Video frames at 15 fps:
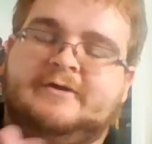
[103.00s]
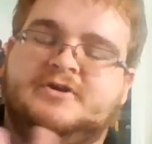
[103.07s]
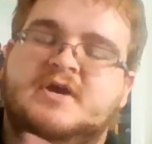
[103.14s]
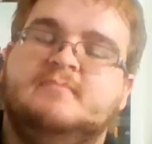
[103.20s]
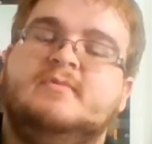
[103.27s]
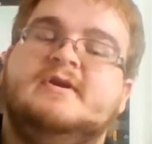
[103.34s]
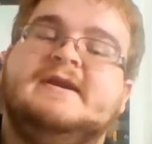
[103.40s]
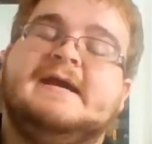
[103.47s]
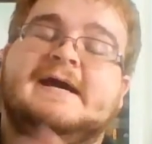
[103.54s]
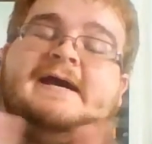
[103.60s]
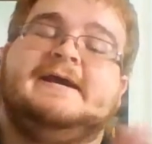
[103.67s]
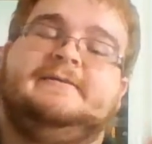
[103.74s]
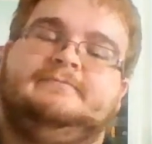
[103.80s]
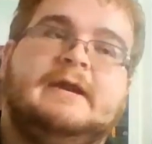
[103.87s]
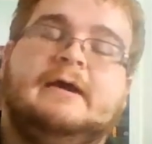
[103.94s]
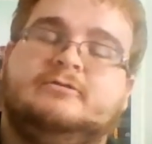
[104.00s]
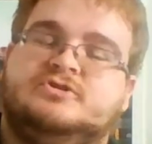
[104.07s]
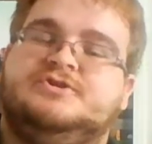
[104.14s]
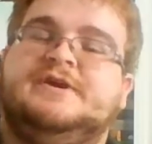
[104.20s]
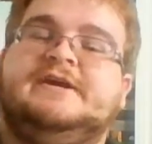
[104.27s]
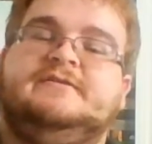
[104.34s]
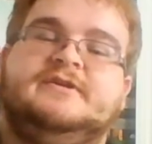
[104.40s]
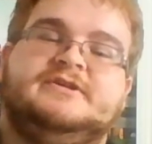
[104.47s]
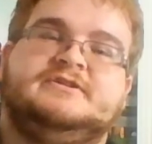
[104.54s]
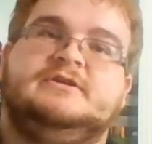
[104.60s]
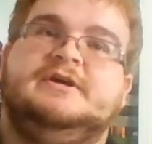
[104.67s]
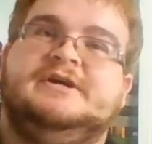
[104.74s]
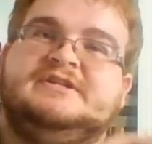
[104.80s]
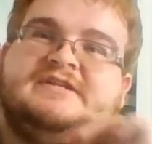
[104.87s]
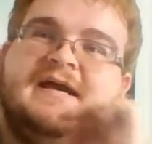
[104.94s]
number 9, when I was creating this
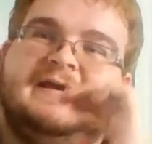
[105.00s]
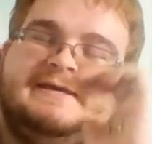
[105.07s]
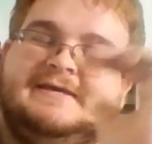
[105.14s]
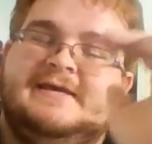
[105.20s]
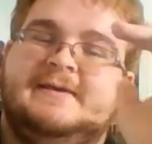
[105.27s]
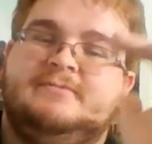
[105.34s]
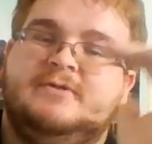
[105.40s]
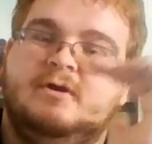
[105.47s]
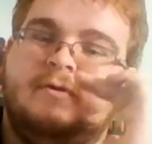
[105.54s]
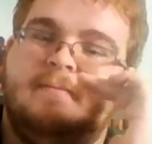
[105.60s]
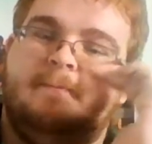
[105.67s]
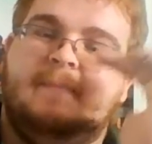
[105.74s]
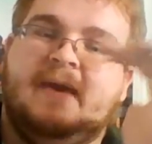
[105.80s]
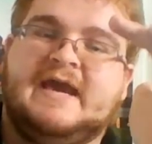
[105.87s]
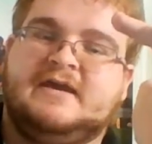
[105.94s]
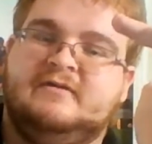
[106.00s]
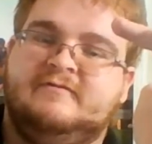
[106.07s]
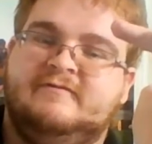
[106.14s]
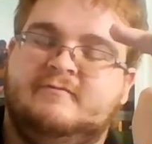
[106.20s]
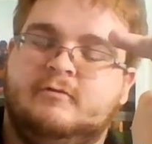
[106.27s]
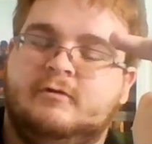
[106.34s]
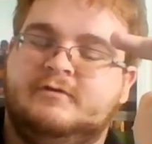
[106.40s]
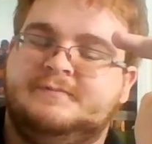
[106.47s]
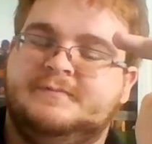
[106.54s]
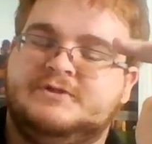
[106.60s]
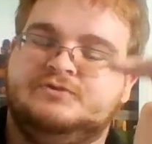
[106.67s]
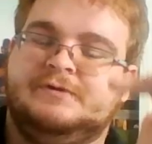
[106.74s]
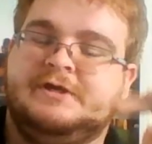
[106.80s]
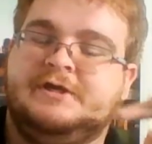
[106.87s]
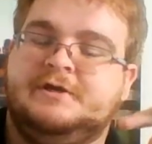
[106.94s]
list, I kept going back and forth
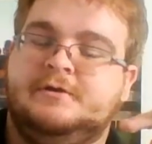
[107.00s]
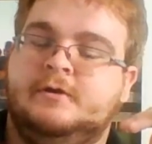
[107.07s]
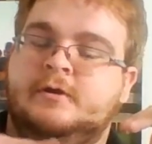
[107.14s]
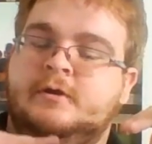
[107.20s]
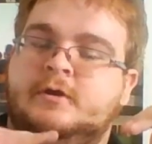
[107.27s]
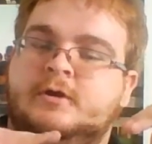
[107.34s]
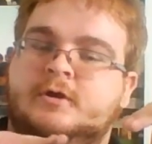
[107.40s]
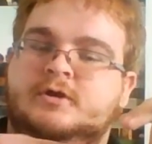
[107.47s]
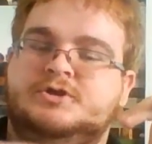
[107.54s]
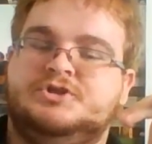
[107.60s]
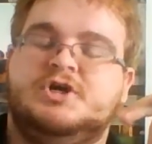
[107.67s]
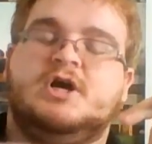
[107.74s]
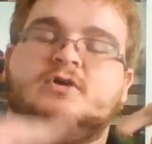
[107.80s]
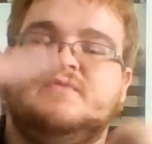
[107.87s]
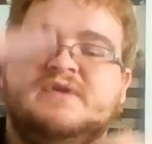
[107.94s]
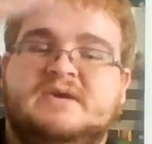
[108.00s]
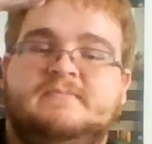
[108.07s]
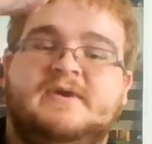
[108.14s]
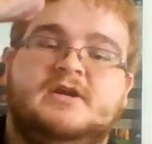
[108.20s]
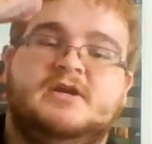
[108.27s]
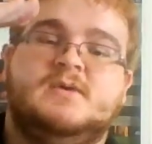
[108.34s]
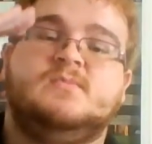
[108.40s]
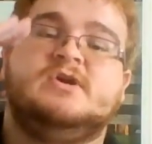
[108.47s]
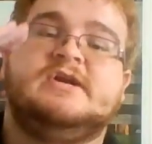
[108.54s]
between John Wick being number